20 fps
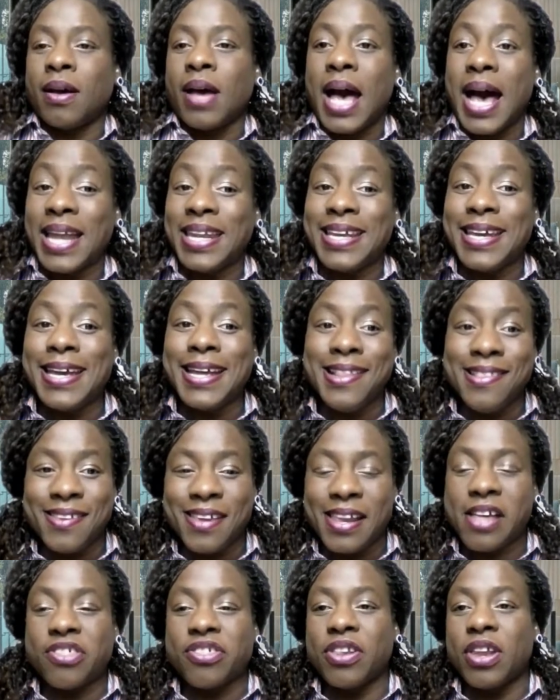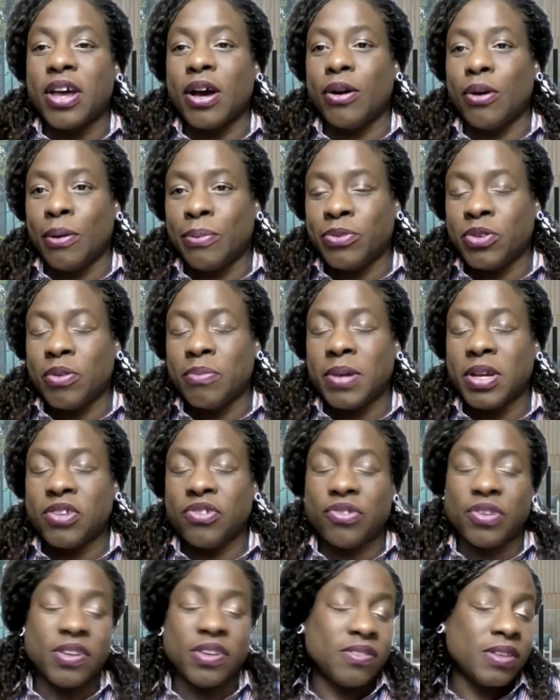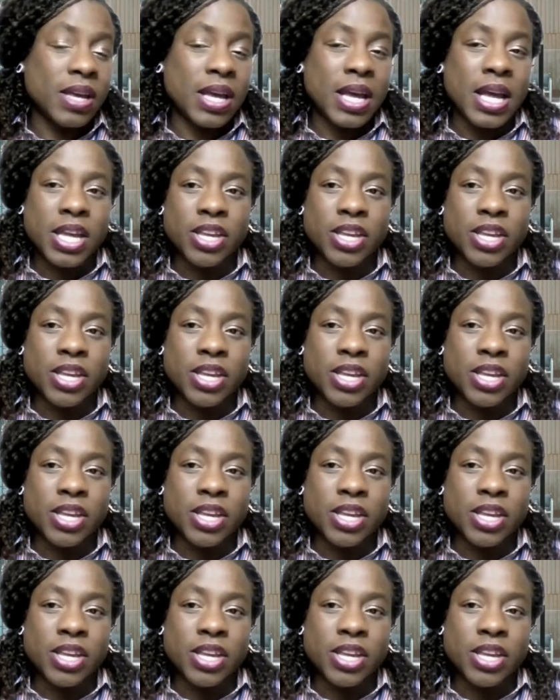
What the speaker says: an international optometrist,